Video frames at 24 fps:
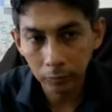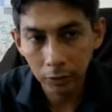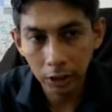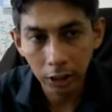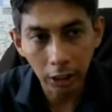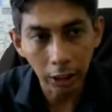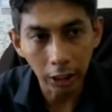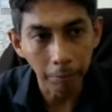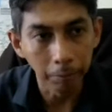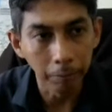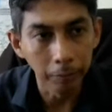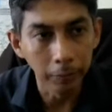
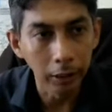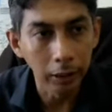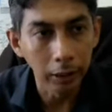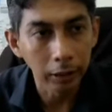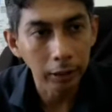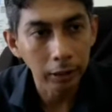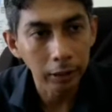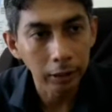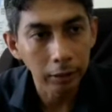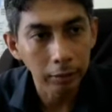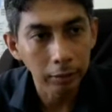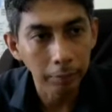chip,
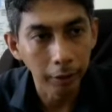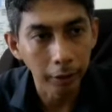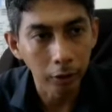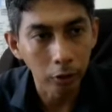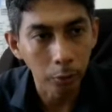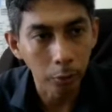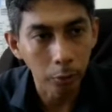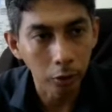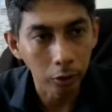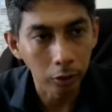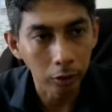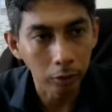
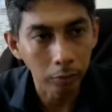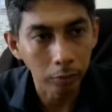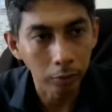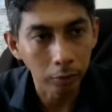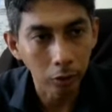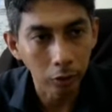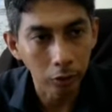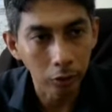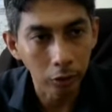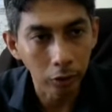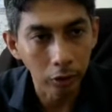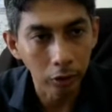
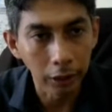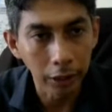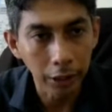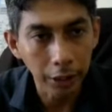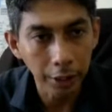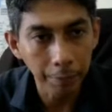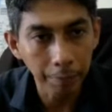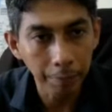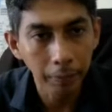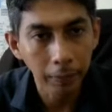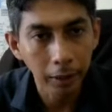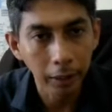microcontroller
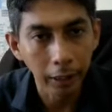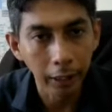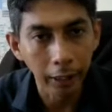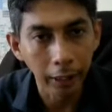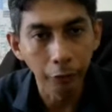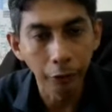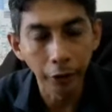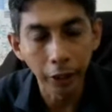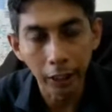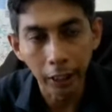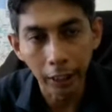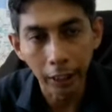chip,
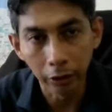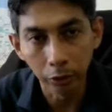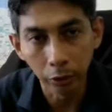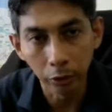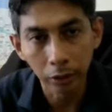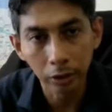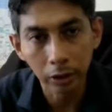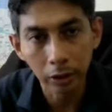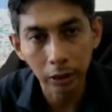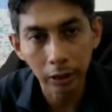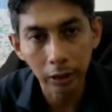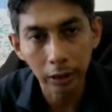and we can
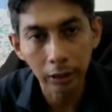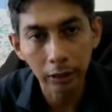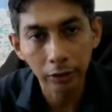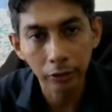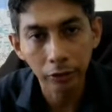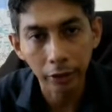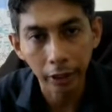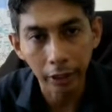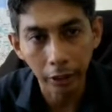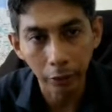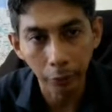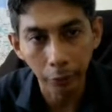use it
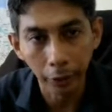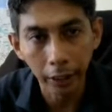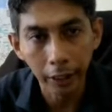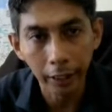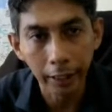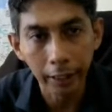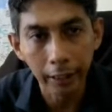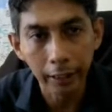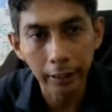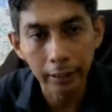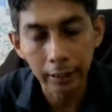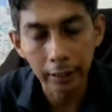straight away,
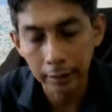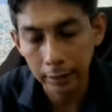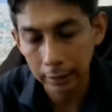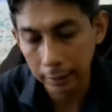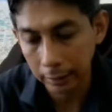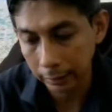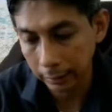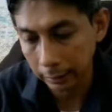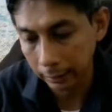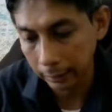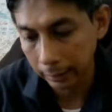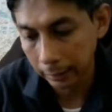and it is
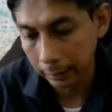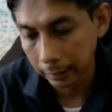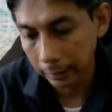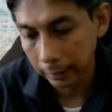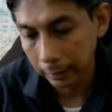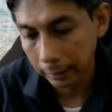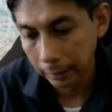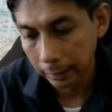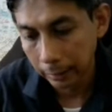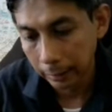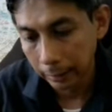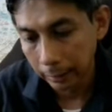
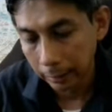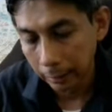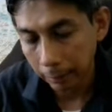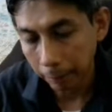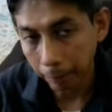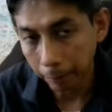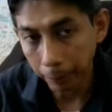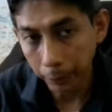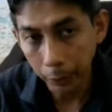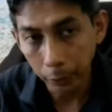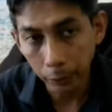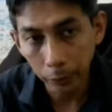
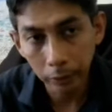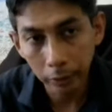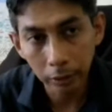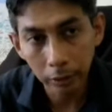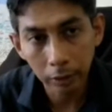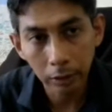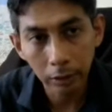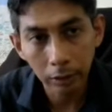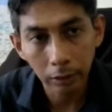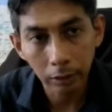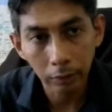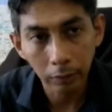built
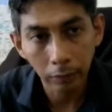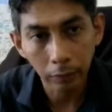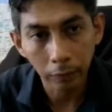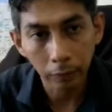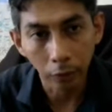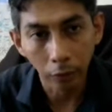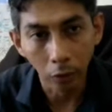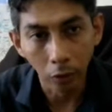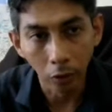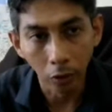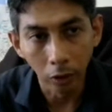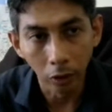
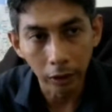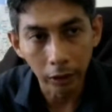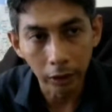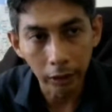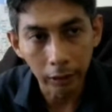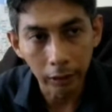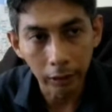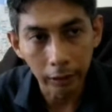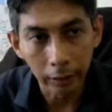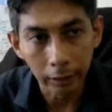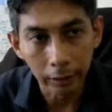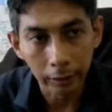for
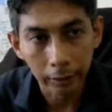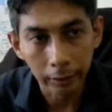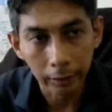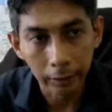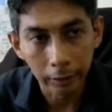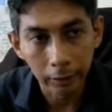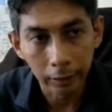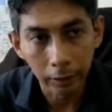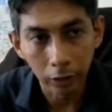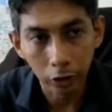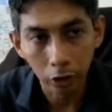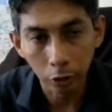the
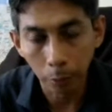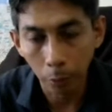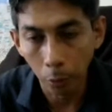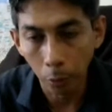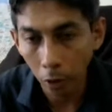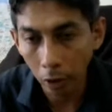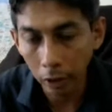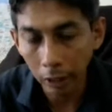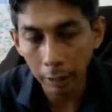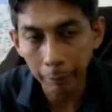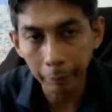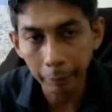
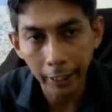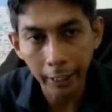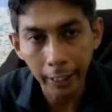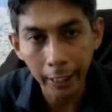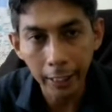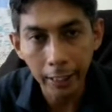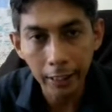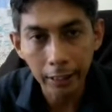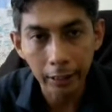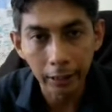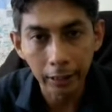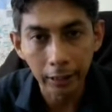small
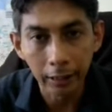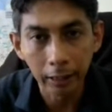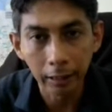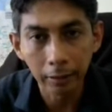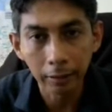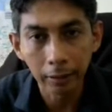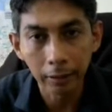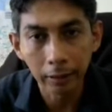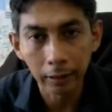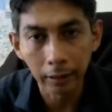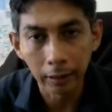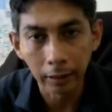application,
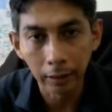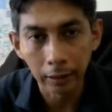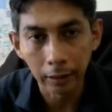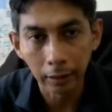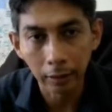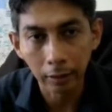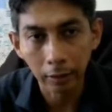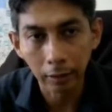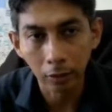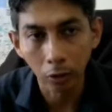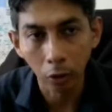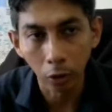
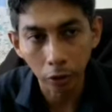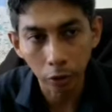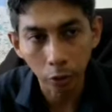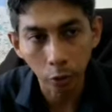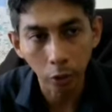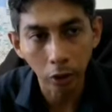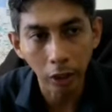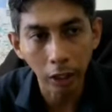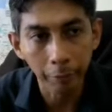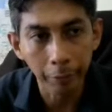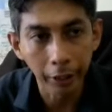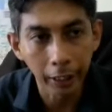
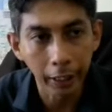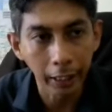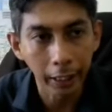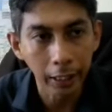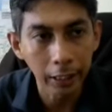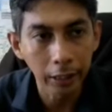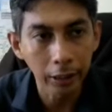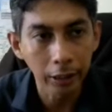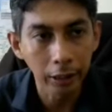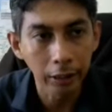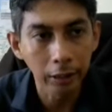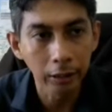control
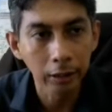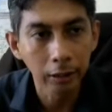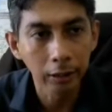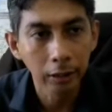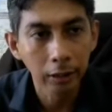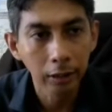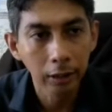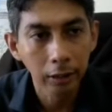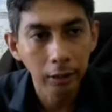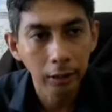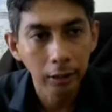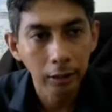application.
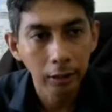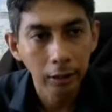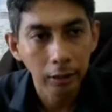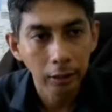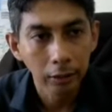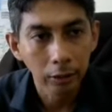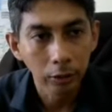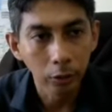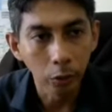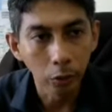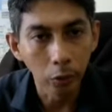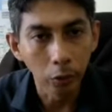
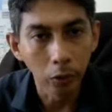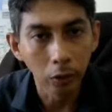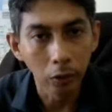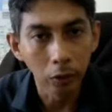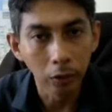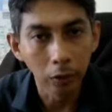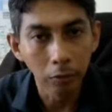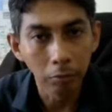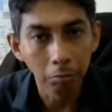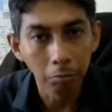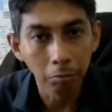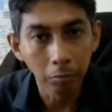
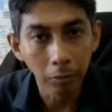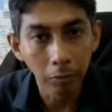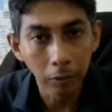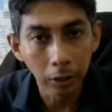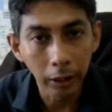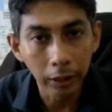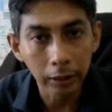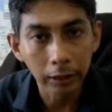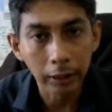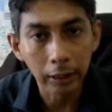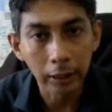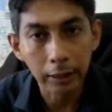So
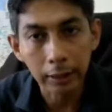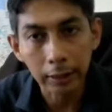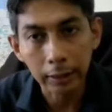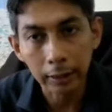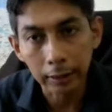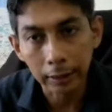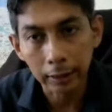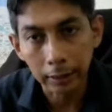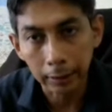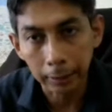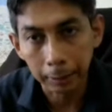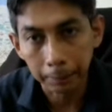it is
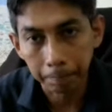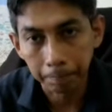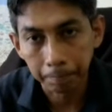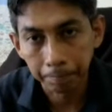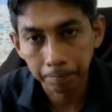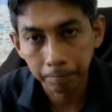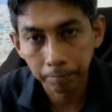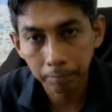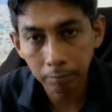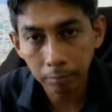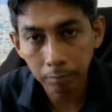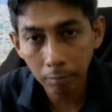
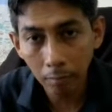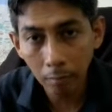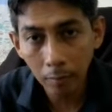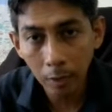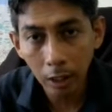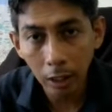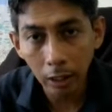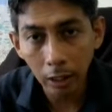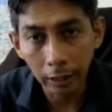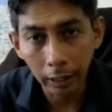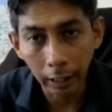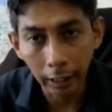
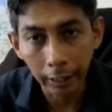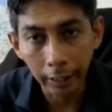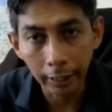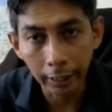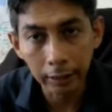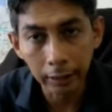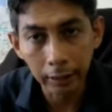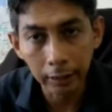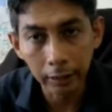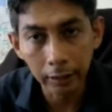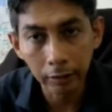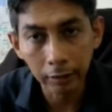
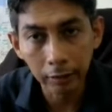targeted